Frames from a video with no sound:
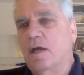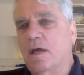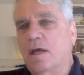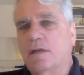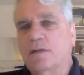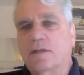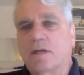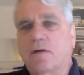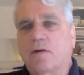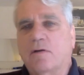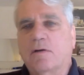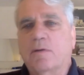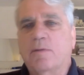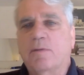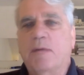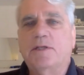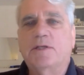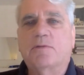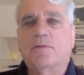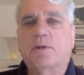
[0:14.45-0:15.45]
So I'll
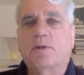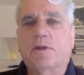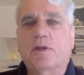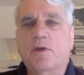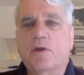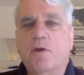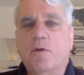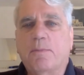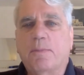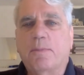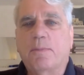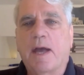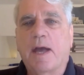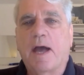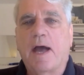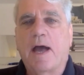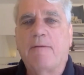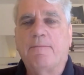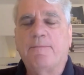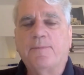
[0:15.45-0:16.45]
commence with the
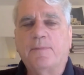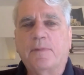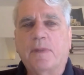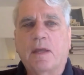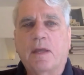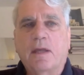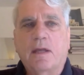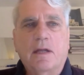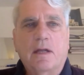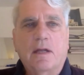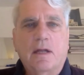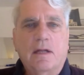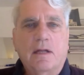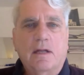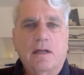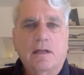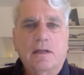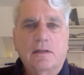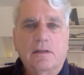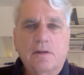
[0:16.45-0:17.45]
UPR.
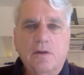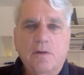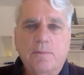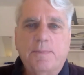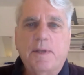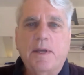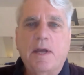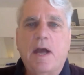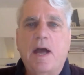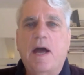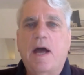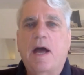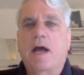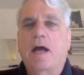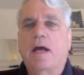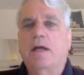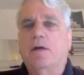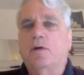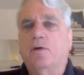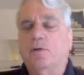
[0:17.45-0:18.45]
The
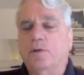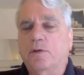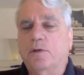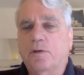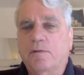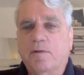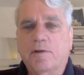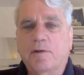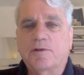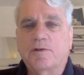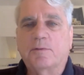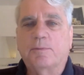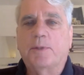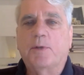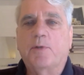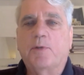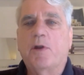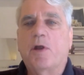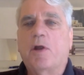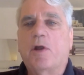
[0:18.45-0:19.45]
UPR, or Universal
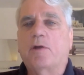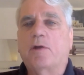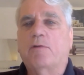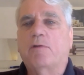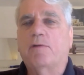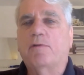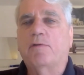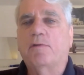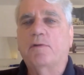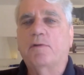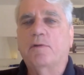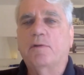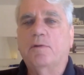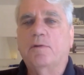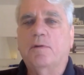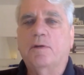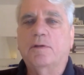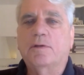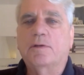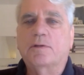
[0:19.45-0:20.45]
Periodic
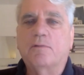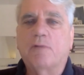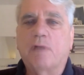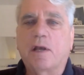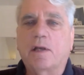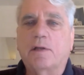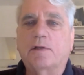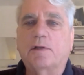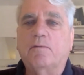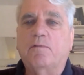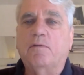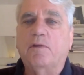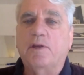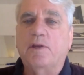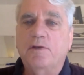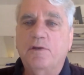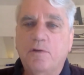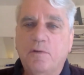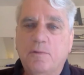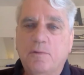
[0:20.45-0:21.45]
Review, is a relatively
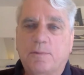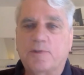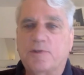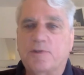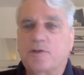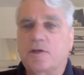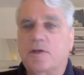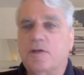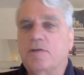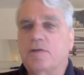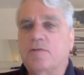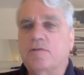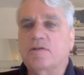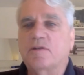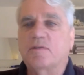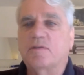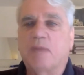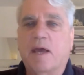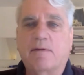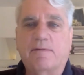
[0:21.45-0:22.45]
new procedure.
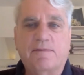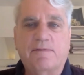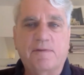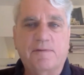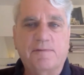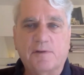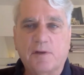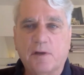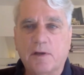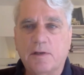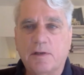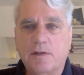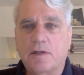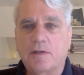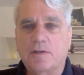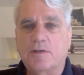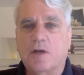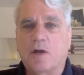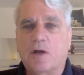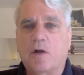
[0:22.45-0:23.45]
It's about 15
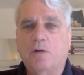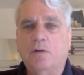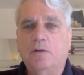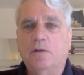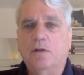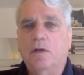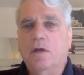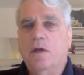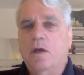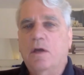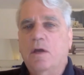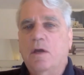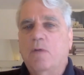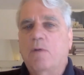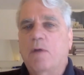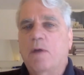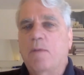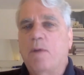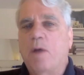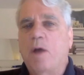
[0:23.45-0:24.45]
years old,
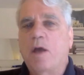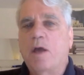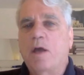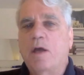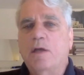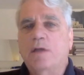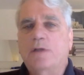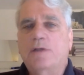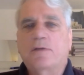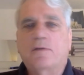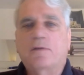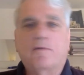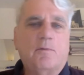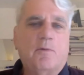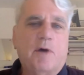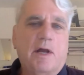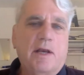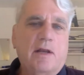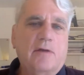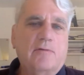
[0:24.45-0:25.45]
whereby each of the
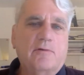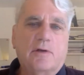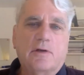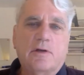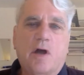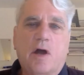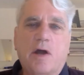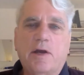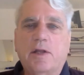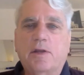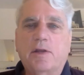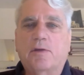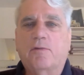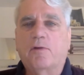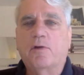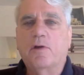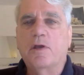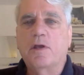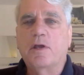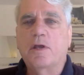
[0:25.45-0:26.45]

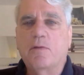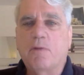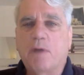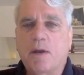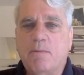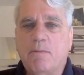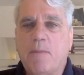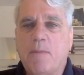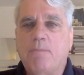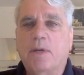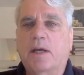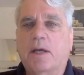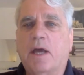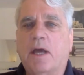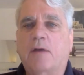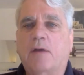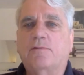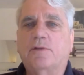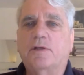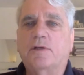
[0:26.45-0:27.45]
193 UN member
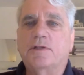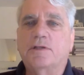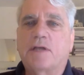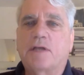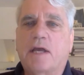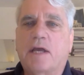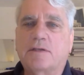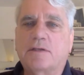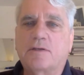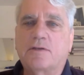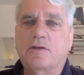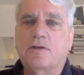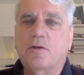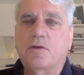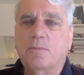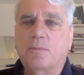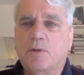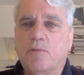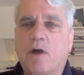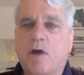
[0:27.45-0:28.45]
countries has its
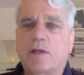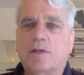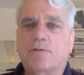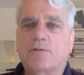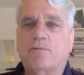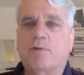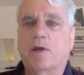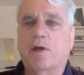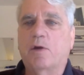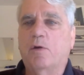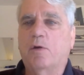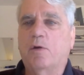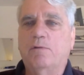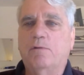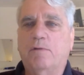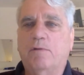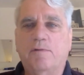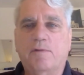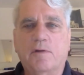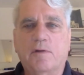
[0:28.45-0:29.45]
human rights record
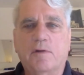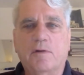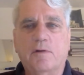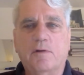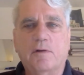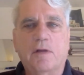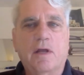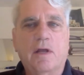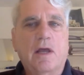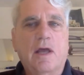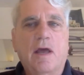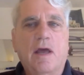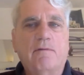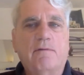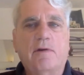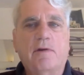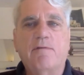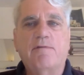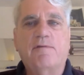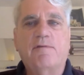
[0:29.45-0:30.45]
reviewed
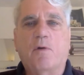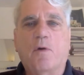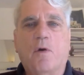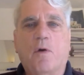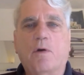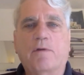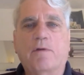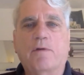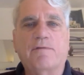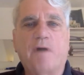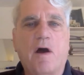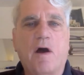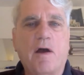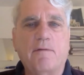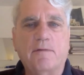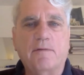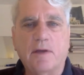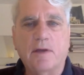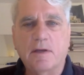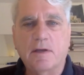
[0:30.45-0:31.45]
every 4 to
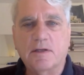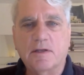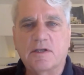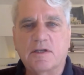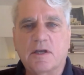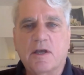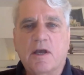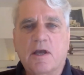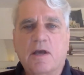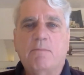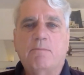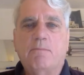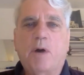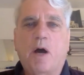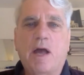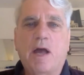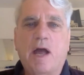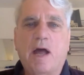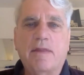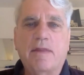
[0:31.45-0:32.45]
5 years
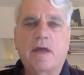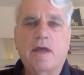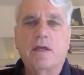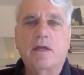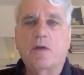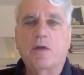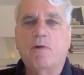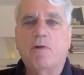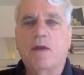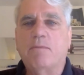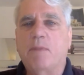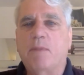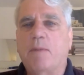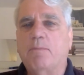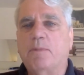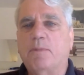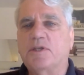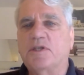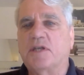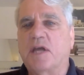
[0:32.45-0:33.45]
by other UN
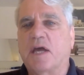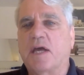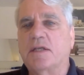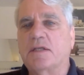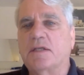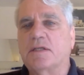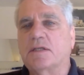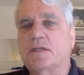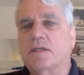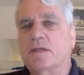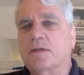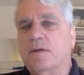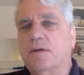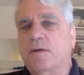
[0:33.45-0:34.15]
member states.